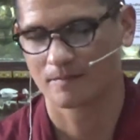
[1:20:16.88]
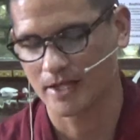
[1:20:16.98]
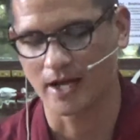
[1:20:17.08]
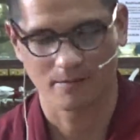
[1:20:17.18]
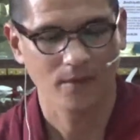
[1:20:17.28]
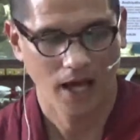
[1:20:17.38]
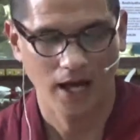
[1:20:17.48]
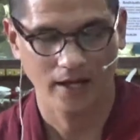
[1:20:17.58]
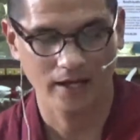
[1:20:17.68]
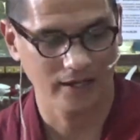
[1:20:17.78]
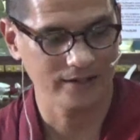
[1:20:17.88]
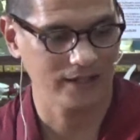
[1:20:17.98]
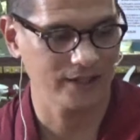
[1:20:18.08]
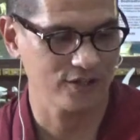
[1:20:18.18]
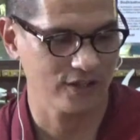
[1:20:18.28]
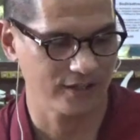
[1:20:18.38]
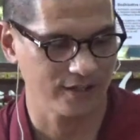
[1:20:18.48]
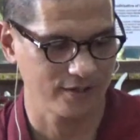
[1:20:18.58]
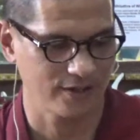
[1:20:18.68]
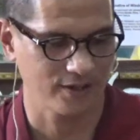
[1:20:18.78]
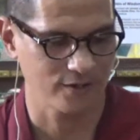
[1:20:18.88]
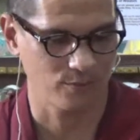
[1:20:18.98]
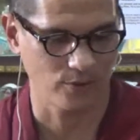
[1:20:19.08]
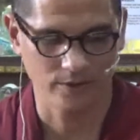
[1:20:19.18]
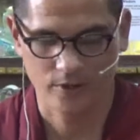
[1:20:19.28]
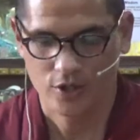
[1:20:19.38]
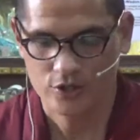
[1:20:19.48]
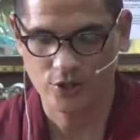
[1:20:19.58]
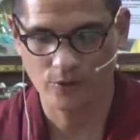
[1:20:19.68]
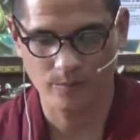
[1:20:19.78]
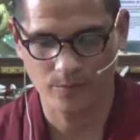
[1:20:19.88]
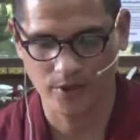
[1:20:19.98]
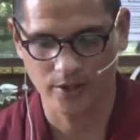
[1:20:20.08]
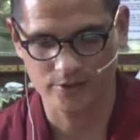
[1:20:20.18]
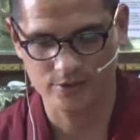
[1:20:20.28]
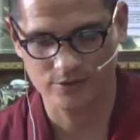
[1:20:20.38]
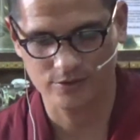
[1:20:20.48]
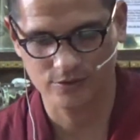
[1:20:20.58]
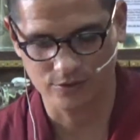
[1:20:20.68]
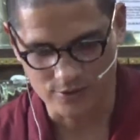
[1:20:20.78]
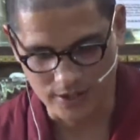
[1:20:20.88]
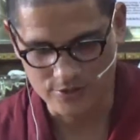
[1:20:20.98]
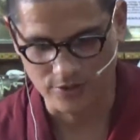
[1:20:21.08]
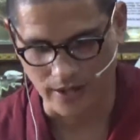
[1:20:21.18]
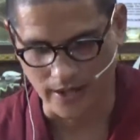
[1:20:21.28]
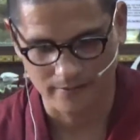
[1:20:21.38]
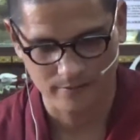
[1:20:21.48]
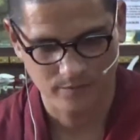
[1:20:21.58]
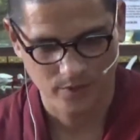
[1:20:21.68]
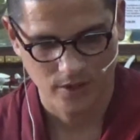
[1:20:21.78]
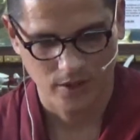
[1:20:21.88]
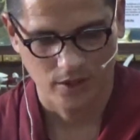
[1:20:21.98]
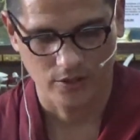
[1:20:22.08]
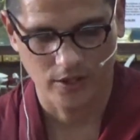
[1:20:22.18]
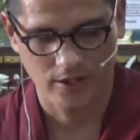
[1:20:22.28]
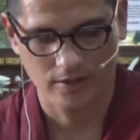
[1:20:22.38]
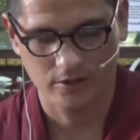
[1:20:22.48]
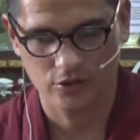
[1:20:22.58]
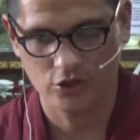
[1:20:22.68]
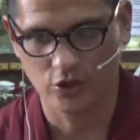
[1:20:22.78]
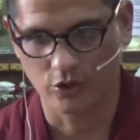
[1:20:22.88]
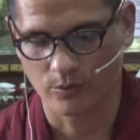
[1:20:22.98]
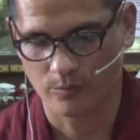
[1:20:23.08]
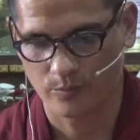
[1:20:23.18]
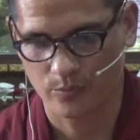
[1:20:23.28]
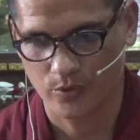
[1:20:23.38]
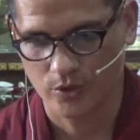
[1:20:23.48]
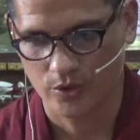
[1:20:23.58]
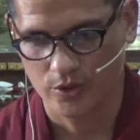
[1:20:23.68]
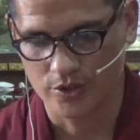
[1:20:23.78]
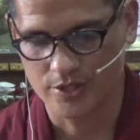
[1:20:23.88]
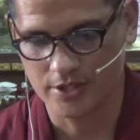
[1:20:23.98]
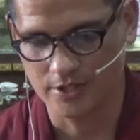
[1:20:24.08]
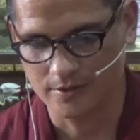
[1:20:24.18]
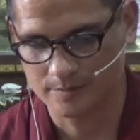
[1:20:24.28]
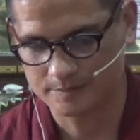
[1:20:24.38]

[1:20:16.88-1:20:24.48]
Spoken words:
Yeah, I get your point. So, to answer that, then, you know, you see,